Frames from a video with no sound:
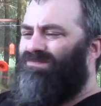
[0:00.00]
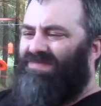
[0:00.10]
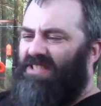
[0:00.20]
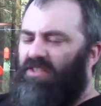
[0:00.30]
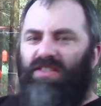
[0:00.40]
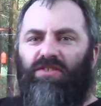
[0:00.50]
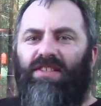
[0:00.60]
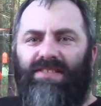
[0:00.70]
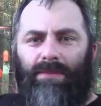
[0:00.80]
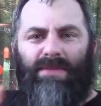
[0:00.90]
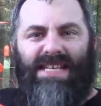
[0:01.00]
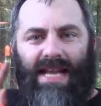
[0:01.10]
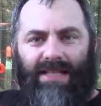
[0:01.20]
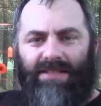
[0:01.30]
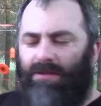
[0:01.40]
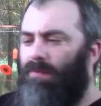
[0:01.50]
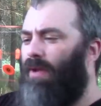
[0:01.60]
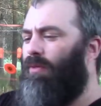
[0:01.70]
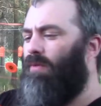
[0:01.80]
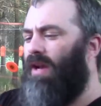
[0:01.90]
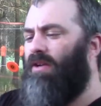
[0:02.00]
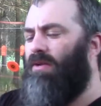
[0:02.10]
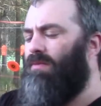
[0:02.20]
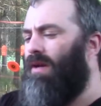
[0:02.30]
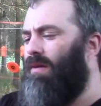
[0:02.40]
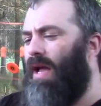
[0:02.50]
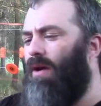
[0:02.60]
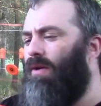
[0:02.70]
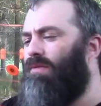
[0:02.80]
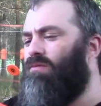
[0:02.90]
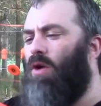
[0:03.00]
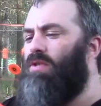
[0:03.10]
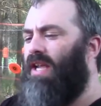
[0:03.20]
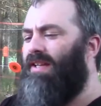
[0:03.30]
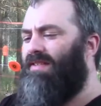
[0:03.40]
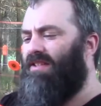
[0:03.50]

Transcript: there's just something nicer about the, and I don't know how it rotates.